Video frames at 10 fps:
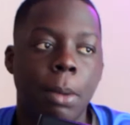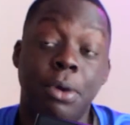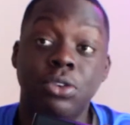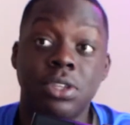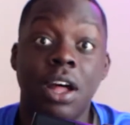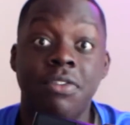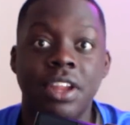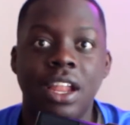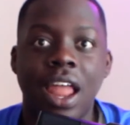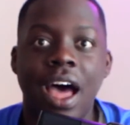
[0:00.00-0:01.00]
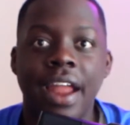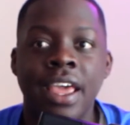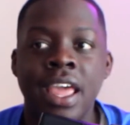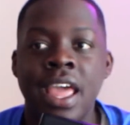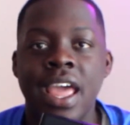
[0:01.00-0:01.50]
I post of it a lot,
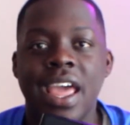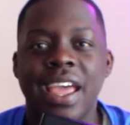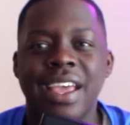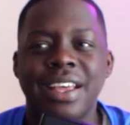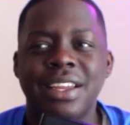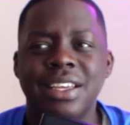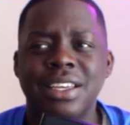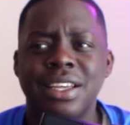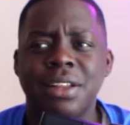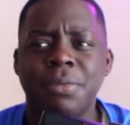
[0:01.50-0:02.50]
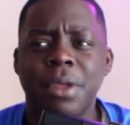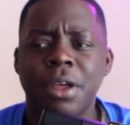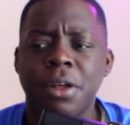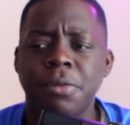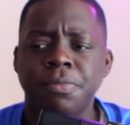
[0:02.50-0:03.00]
and
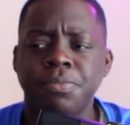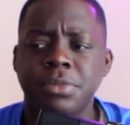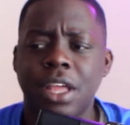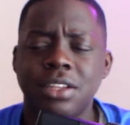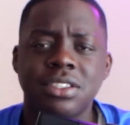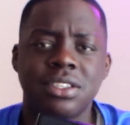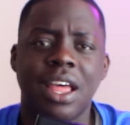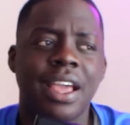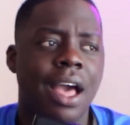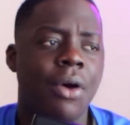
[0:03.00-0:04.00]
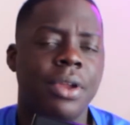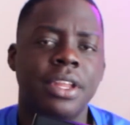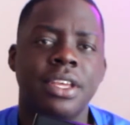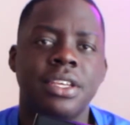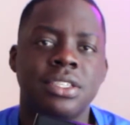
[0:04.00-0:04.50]
I just like how it
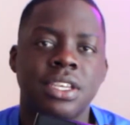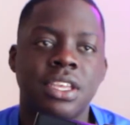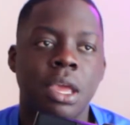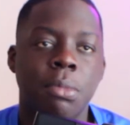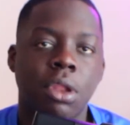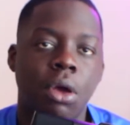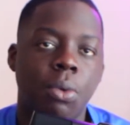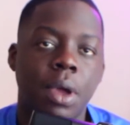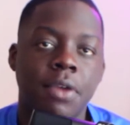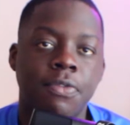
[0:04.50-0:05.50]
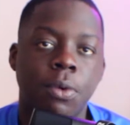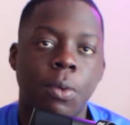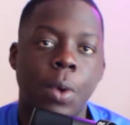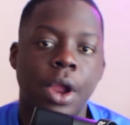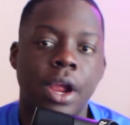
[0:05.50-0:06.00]
is. It came a long way from
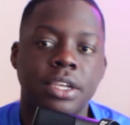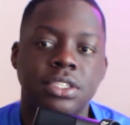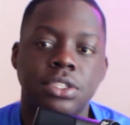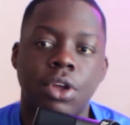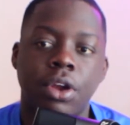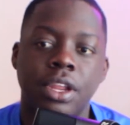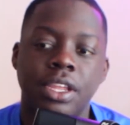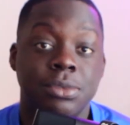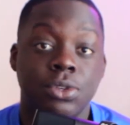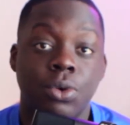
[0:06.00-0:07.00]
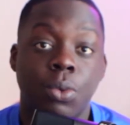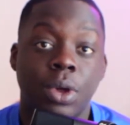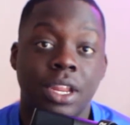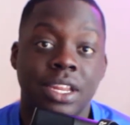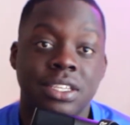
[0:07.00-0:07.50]
where I started to
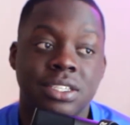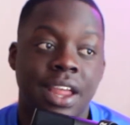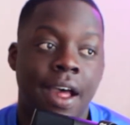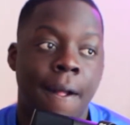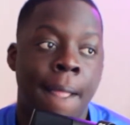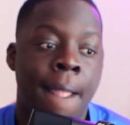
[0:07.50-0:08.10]
what it is now.